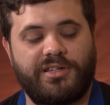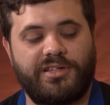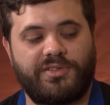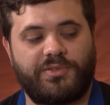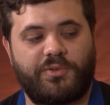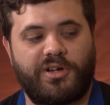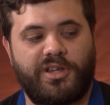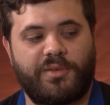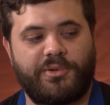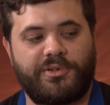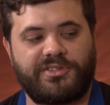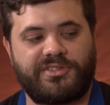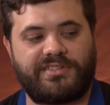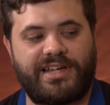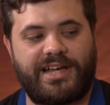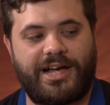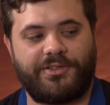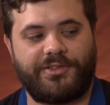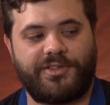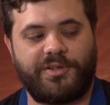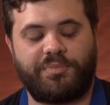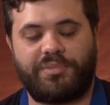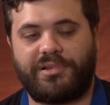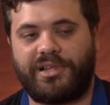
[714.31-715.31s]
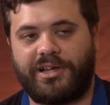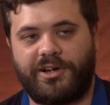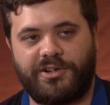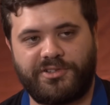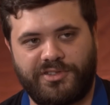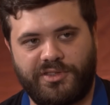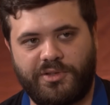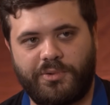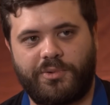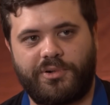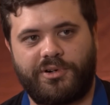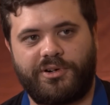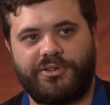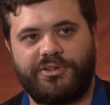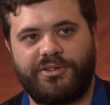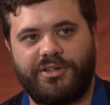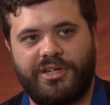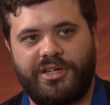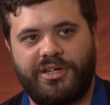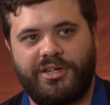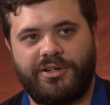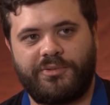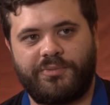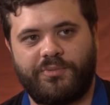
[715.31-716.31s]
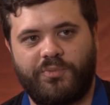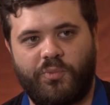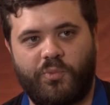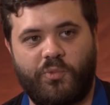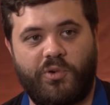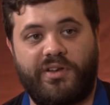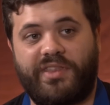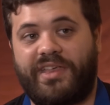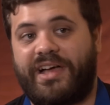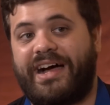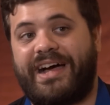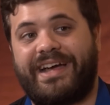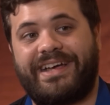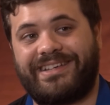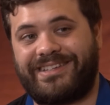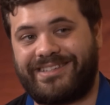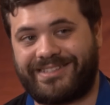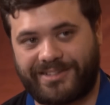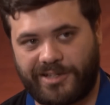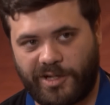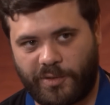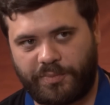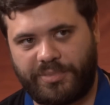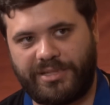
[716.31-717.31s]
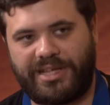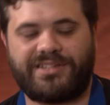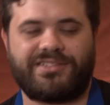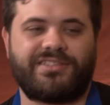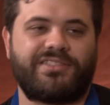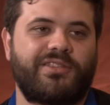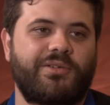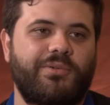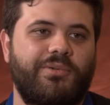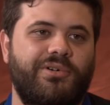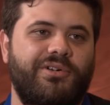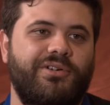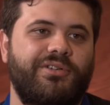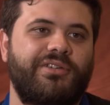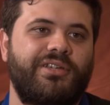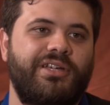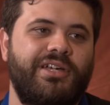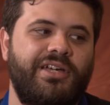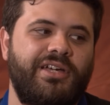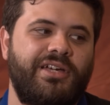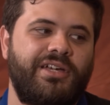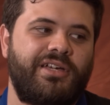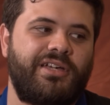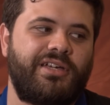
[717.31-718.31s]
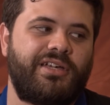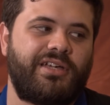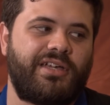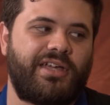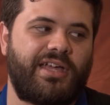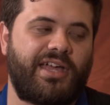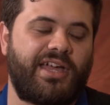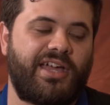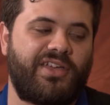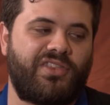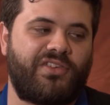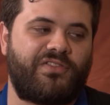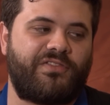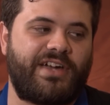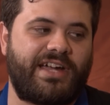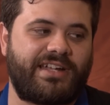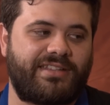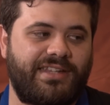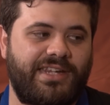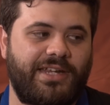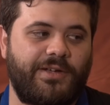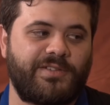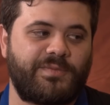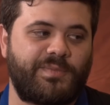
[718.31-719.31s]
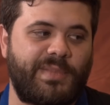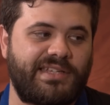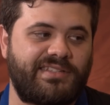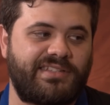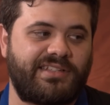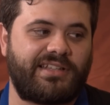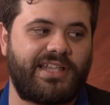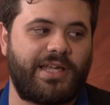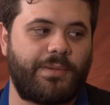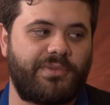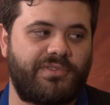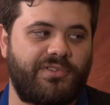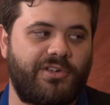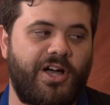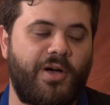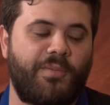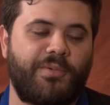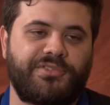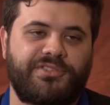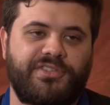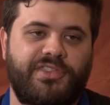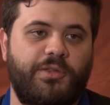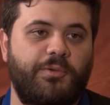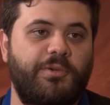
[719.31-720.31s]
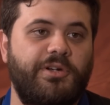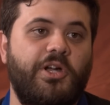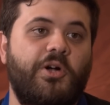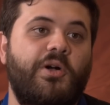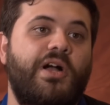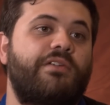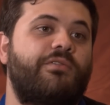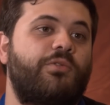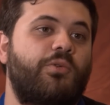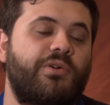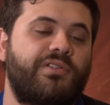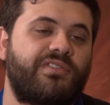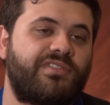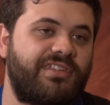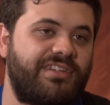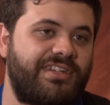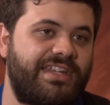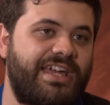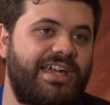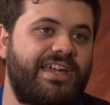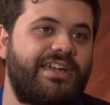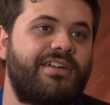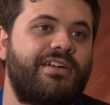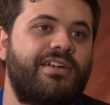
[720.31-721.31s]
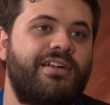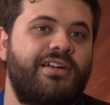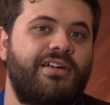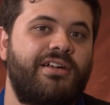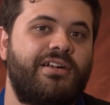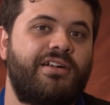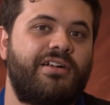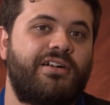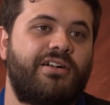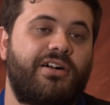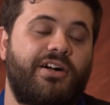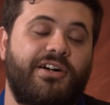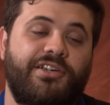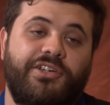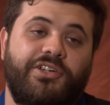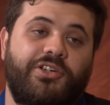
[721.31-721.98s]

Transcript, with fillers: He's one of the most talented players in the world, one of the highest skill peaks in the world. And the fact that he was basically able to almost three oh everyone today on